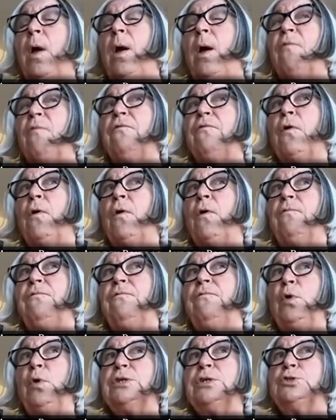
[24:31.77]
For
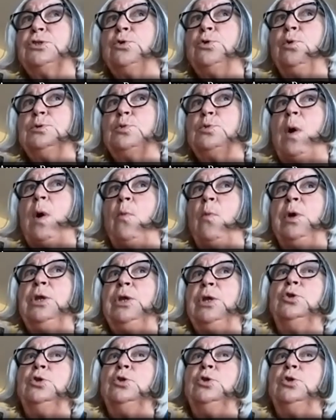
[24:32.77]
focus groups, what we do